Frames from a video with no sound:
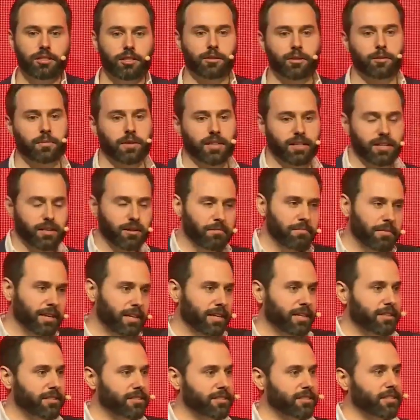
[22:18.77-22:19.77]
there'll be a
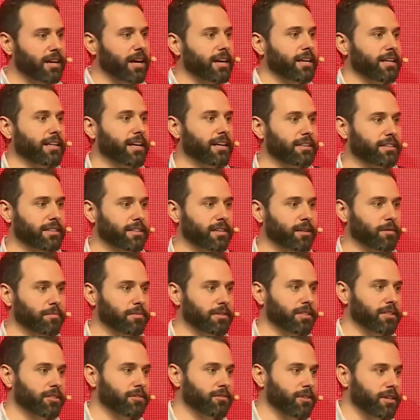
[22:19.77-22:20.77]
committee deciding how the
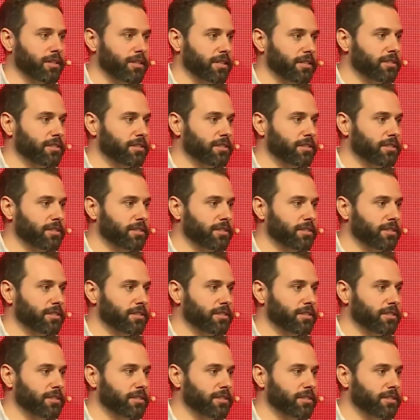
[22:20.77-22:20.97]
company's run,